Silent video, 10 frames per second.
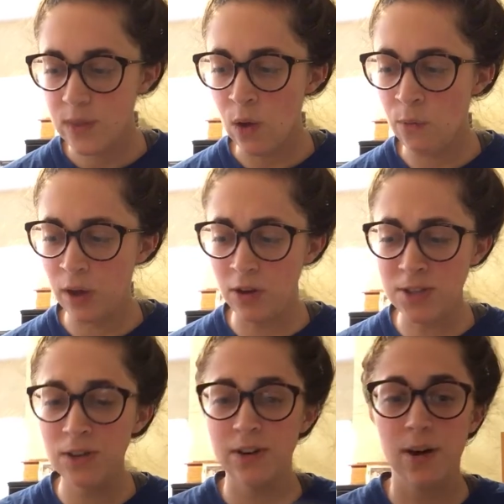
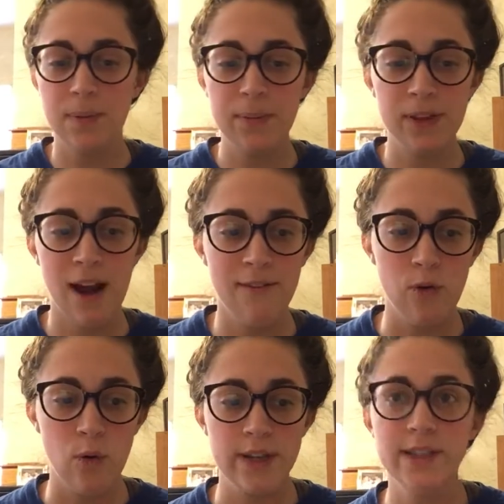There are people that
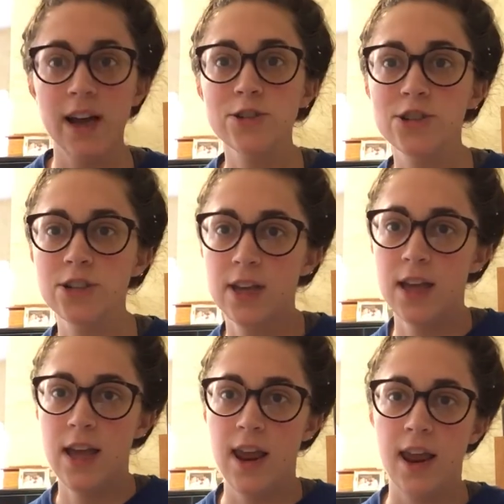avoid touch,
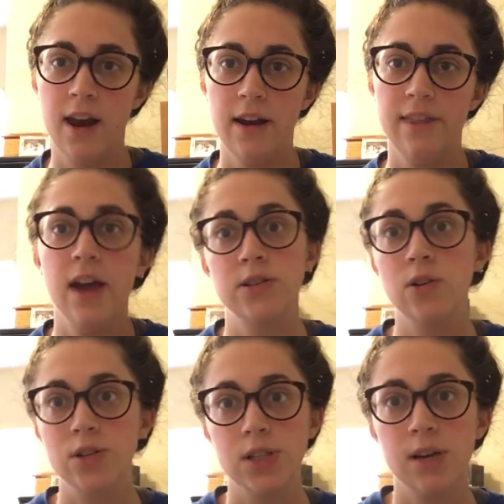and that is
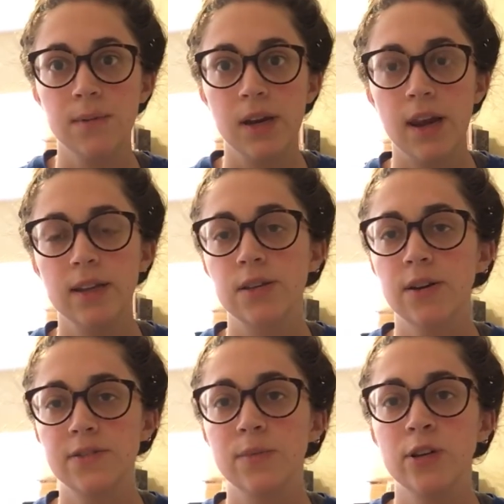also communicating. So
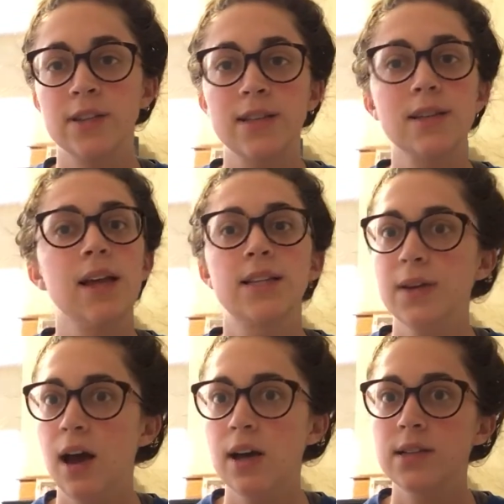if someone doesn't like to
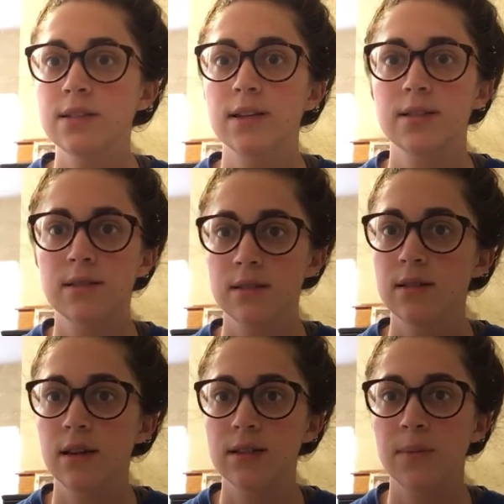be hugged, that's
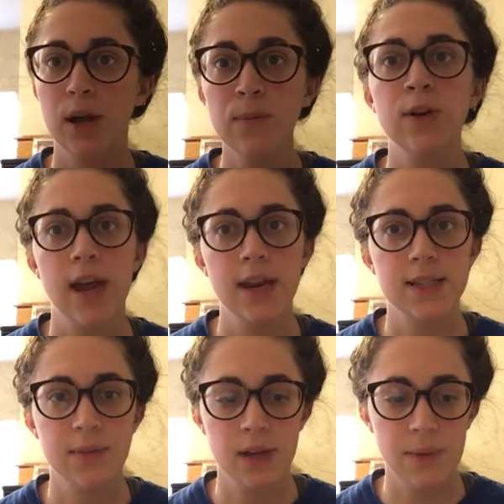communicating
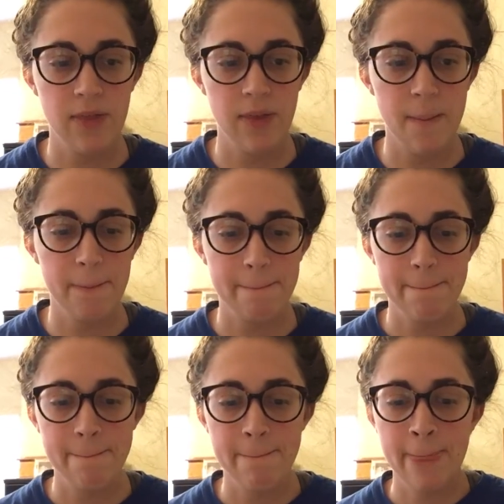something about them.
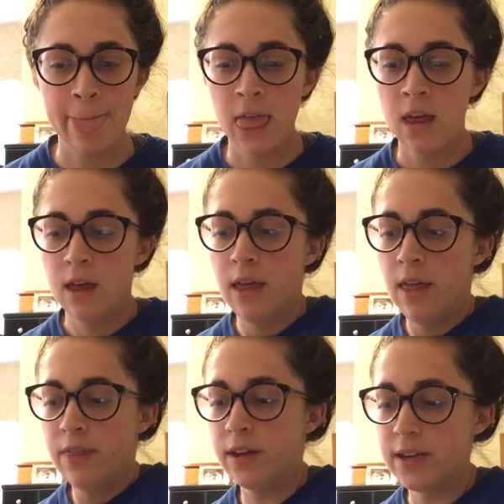
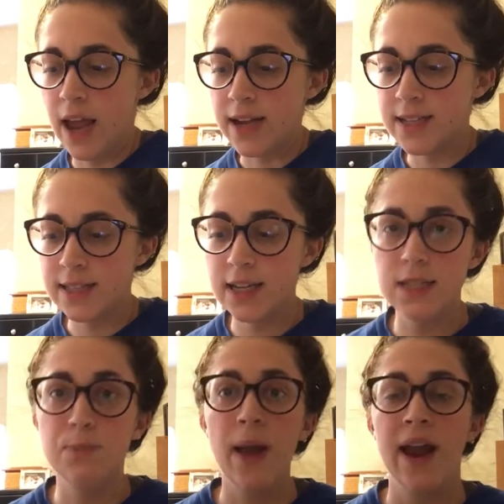The next
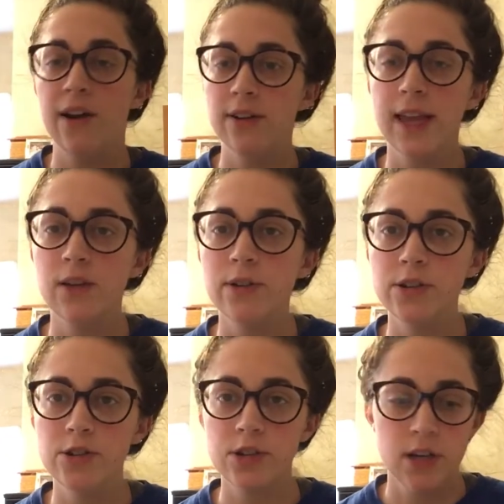is
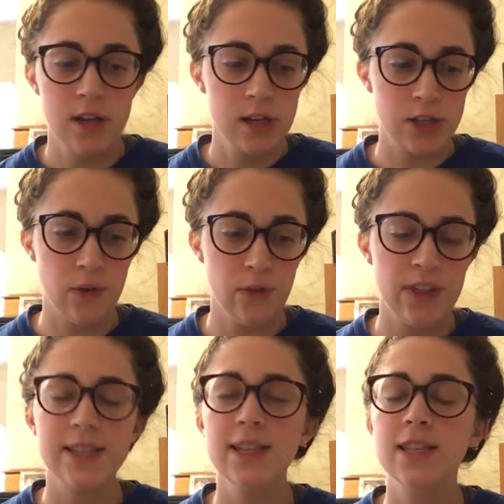paralanguage. So
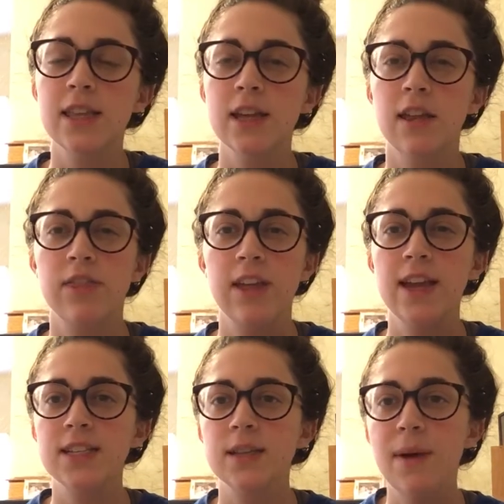this is the
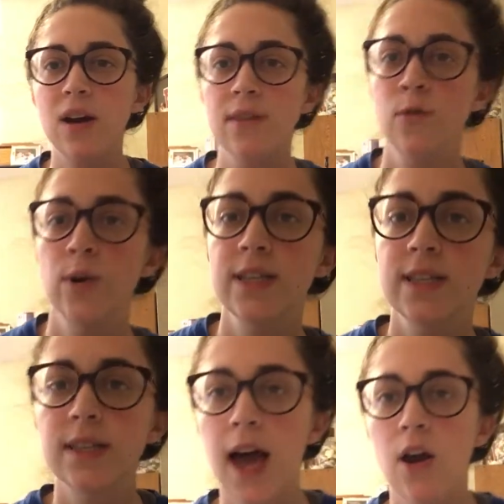things about our voice
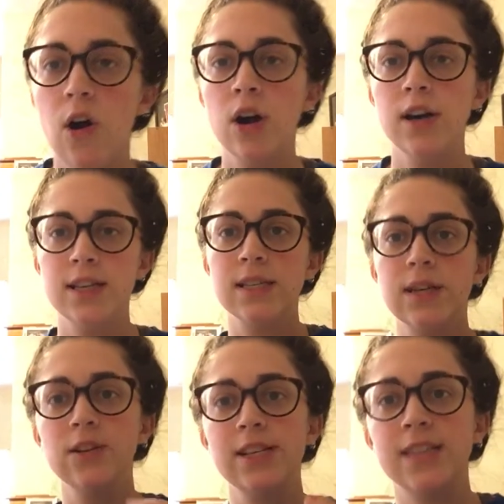that aren't
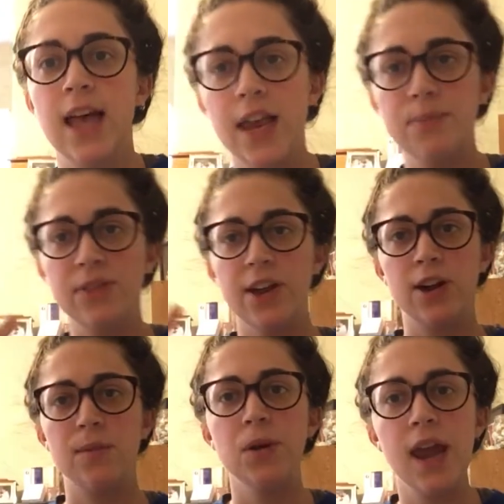necessarily said, but they are
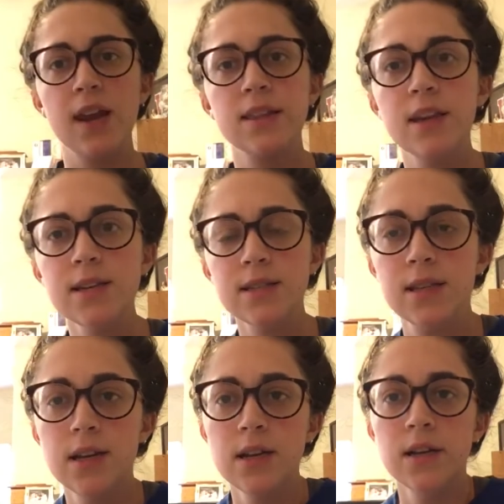communicating things.
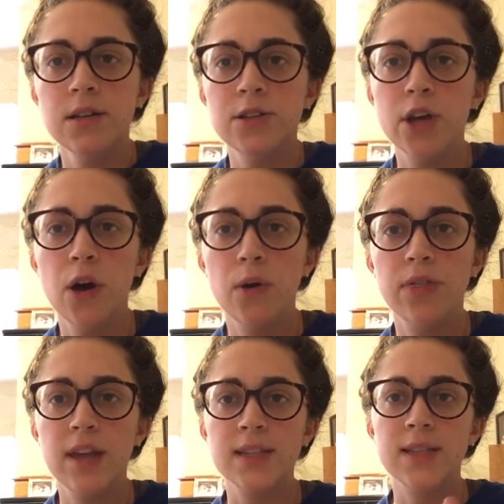So
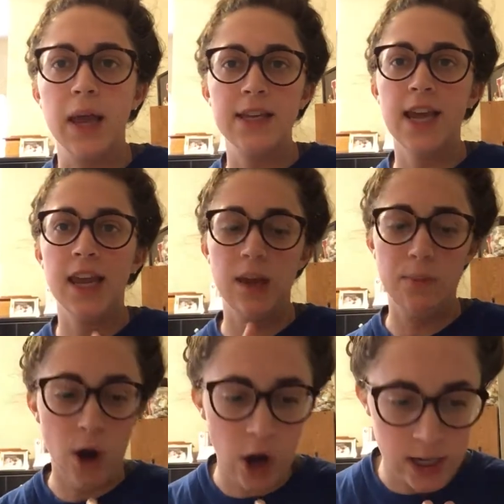things like taking
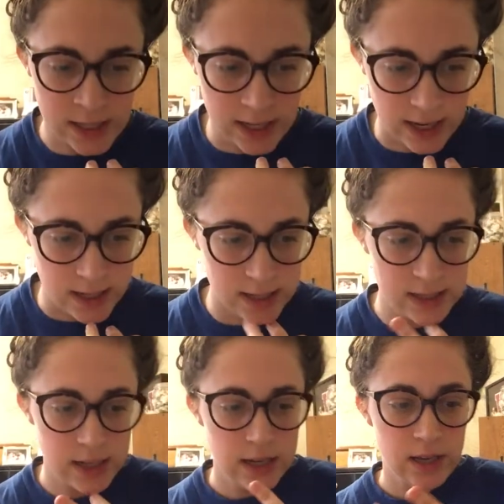
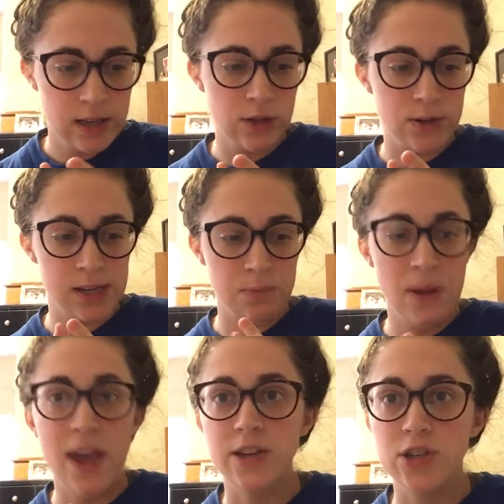pauses, using
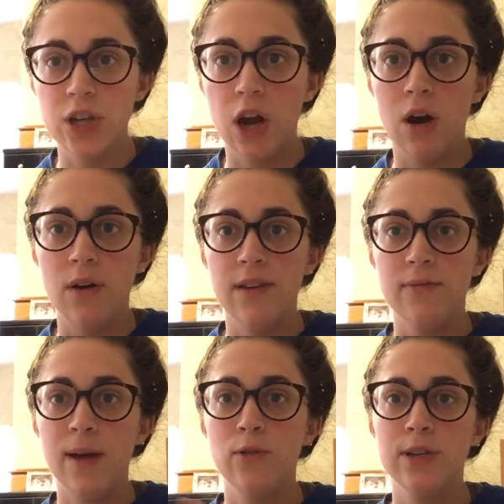pitch. So if
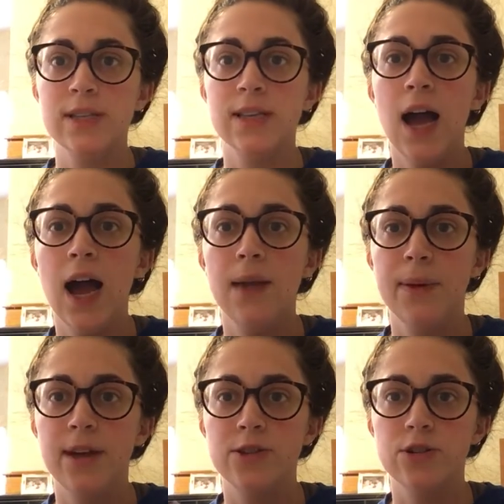my voice is high
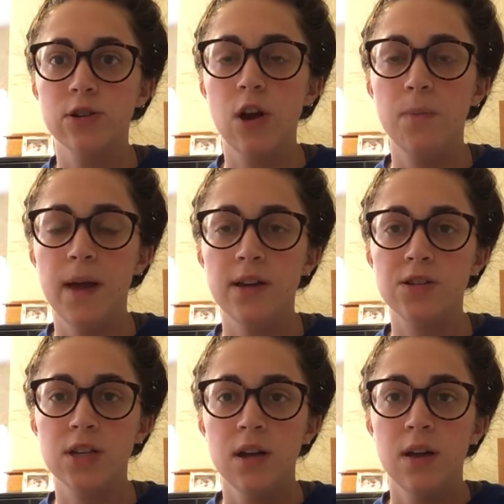pitched or low
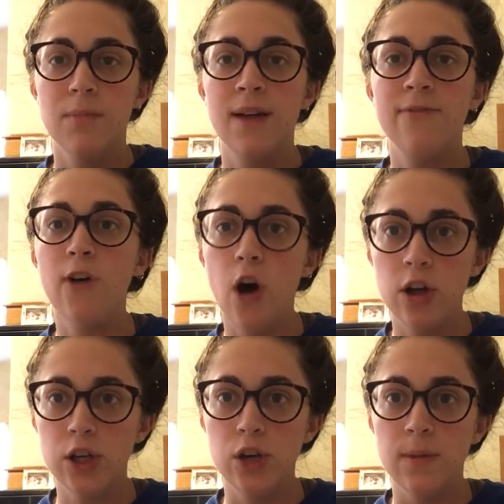pitched, my
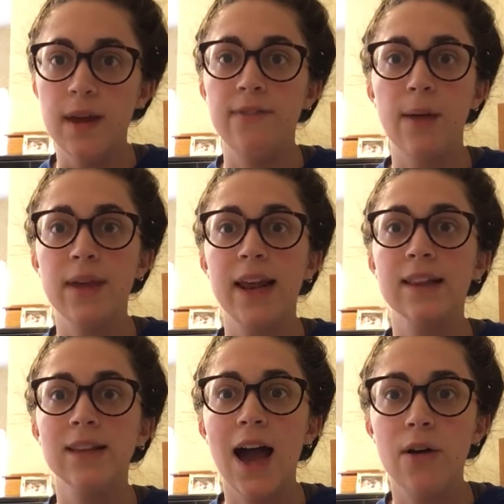volume, if I'm
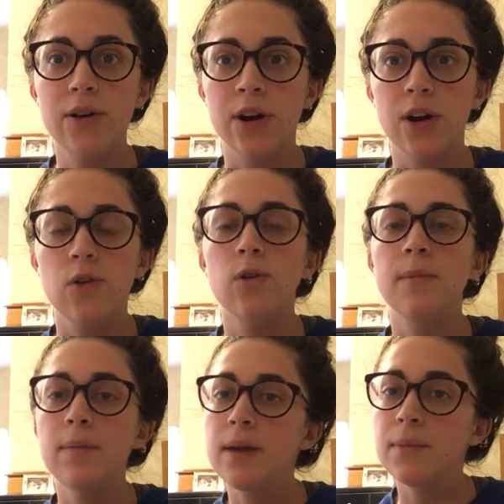getting louder or
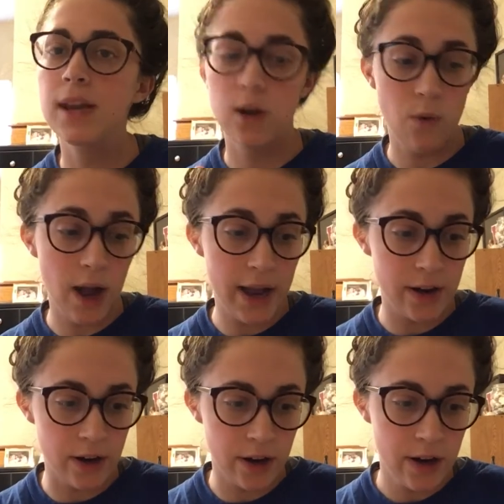maybe I'm getting
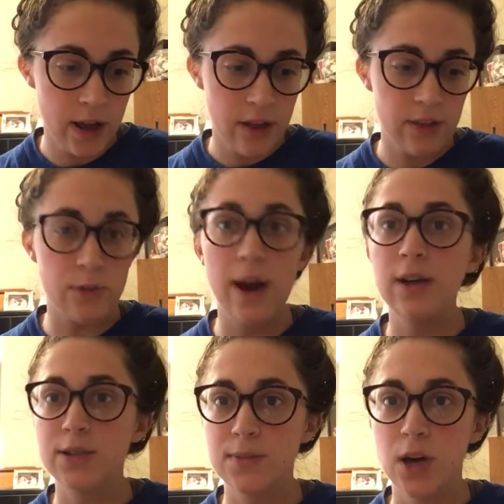quieter, the rate
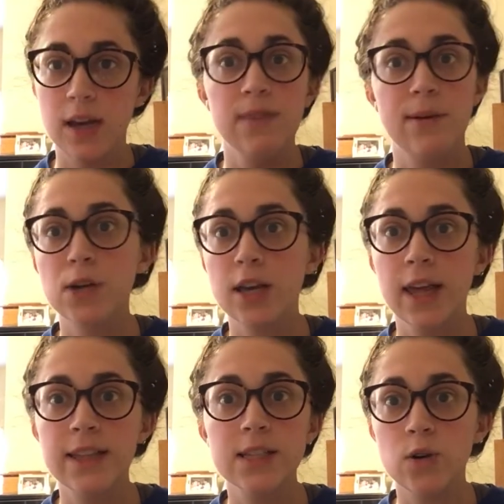at which I'm talking. If I'm talking
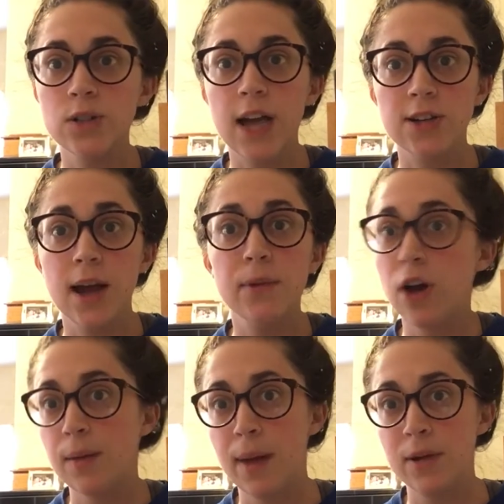like this the whole entire time, you're
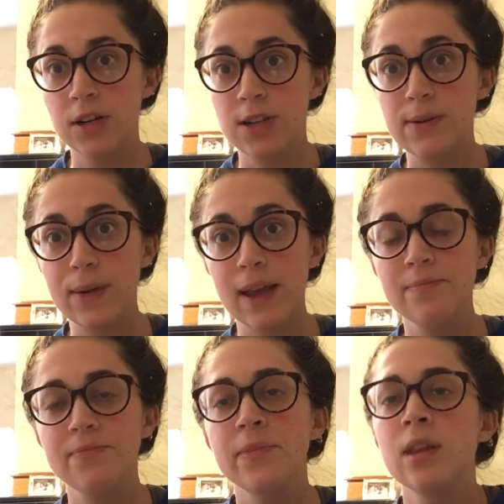not gonna be able to understand what I'm saying.
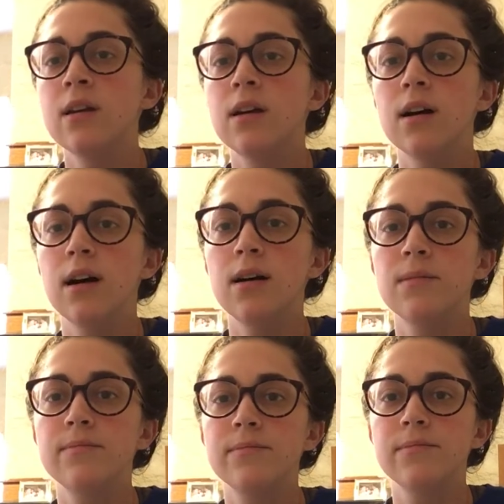
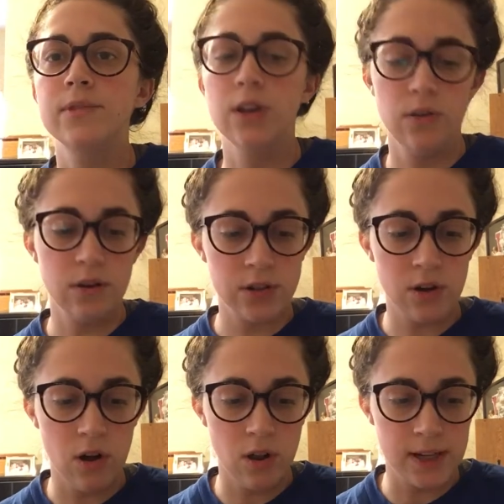So those are
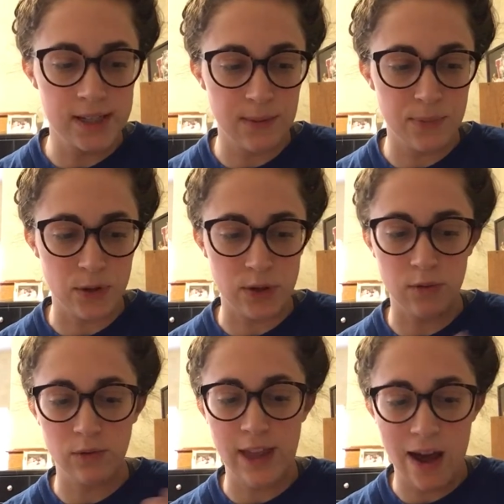all examples:
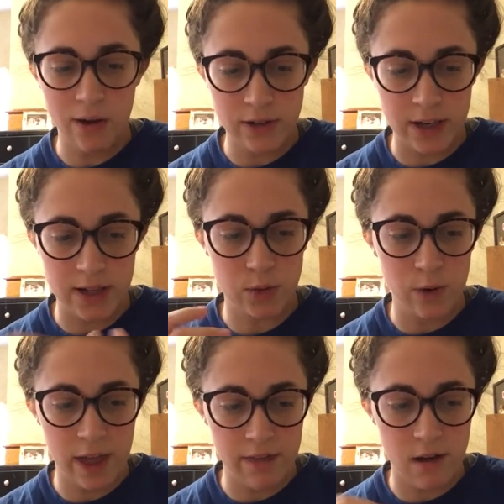loudness,
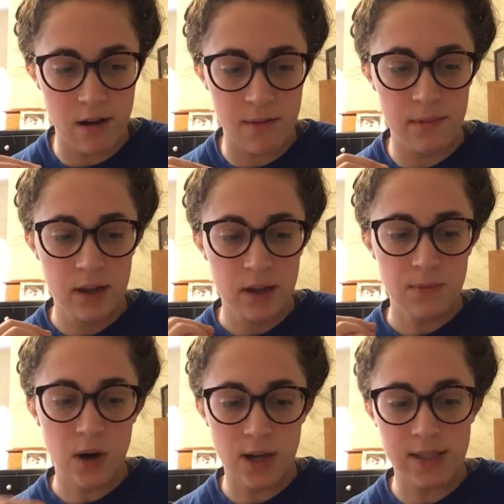rhythm,
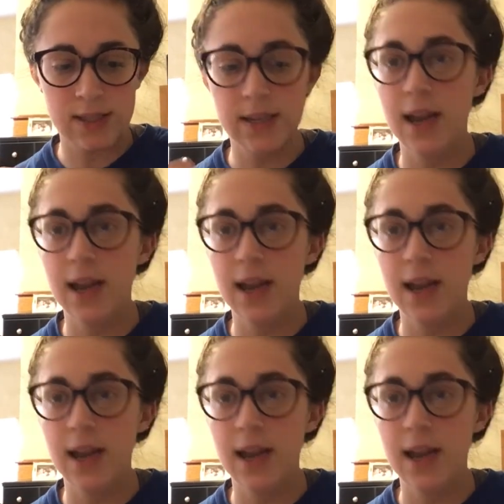pauses, and